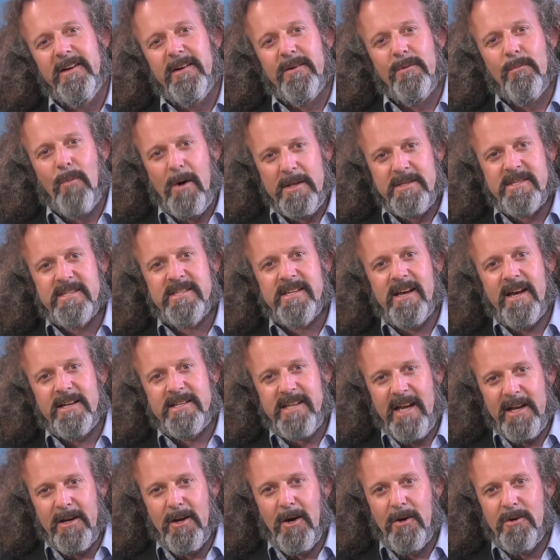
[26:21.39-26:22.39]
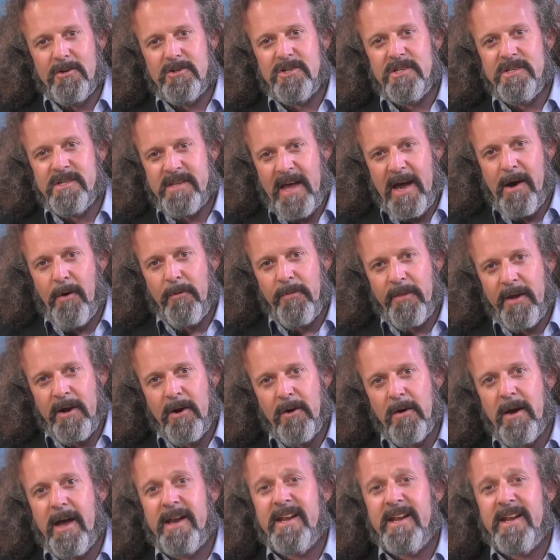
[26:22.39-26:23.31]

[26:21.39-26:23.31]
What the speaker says: once a technology is out there,